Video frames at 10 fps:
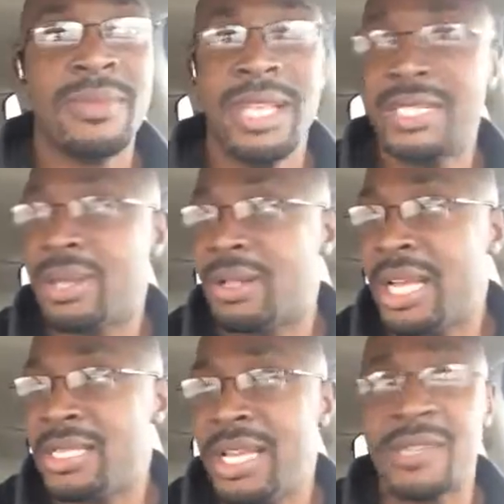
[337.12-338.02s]

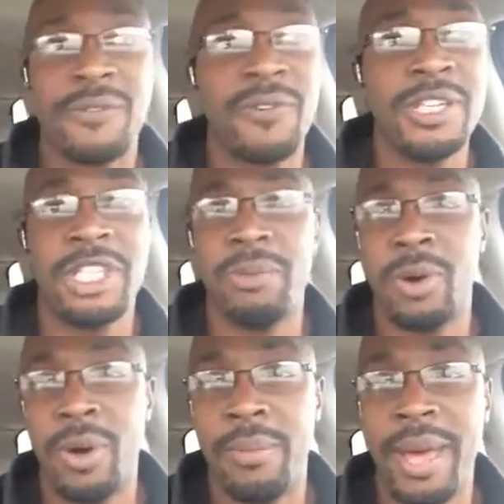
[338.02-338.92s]
That's a
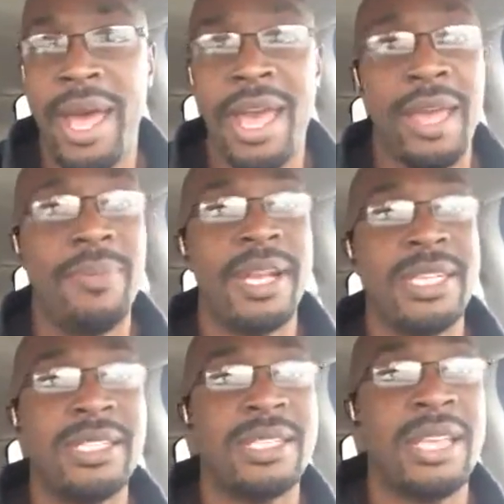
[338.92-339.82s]
friendship going bad,
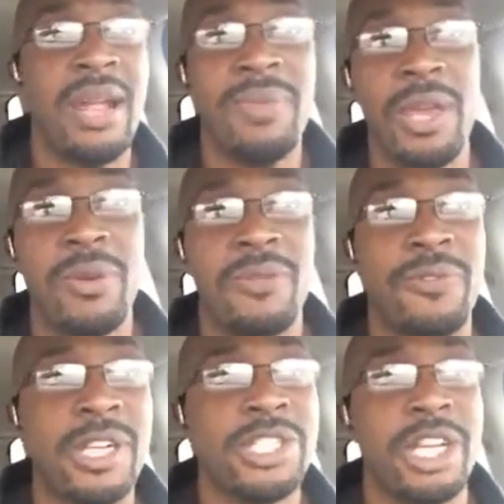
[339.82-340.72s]
because it's the same thing with a
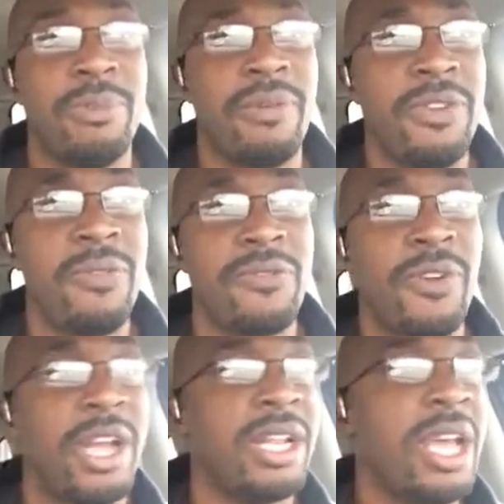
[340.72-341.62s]
friendship. If your
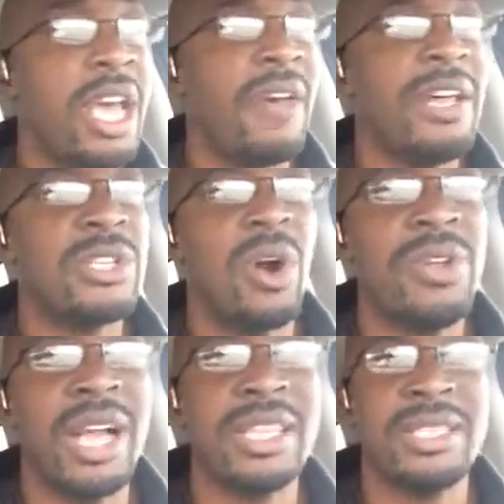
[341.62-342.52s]
friend, if that's
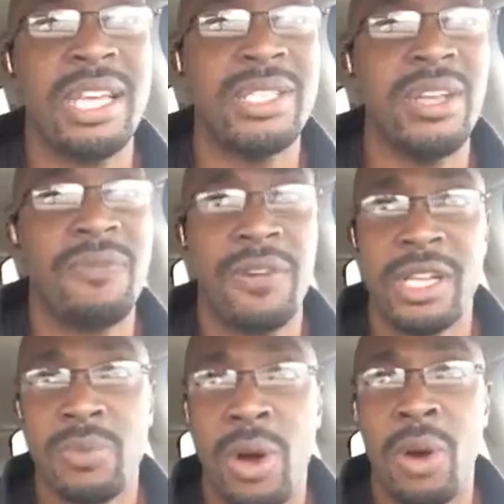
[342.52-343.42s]
all you got to say to your
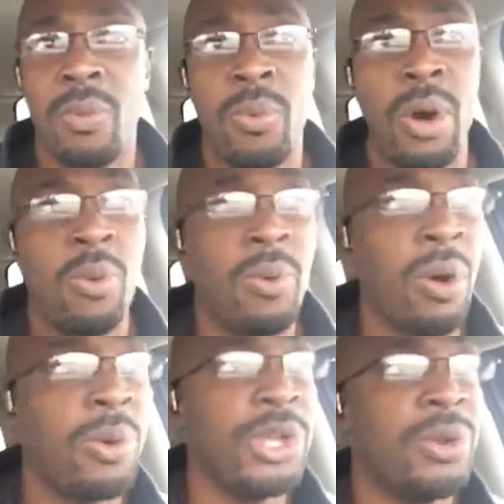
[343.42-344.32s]
friend is, well,
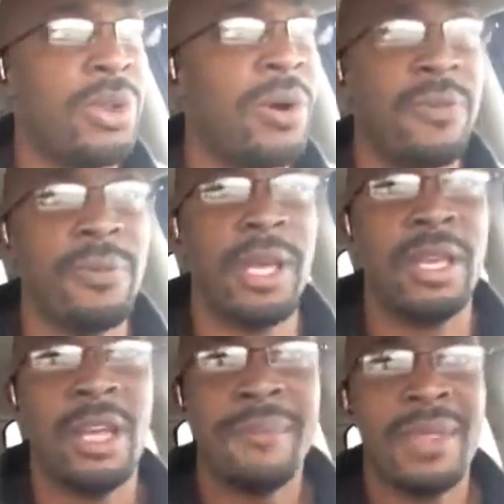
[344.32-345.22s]
what are you doing for me?
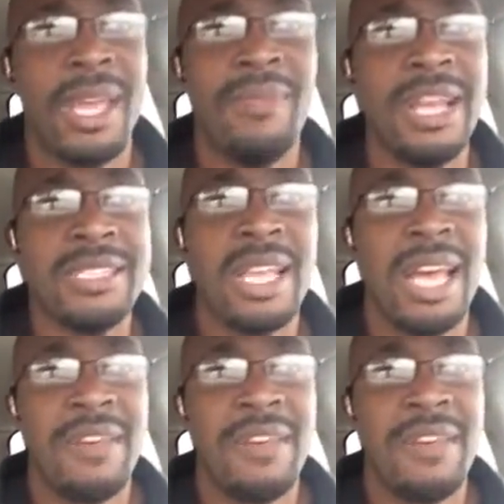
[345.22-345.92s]
If that's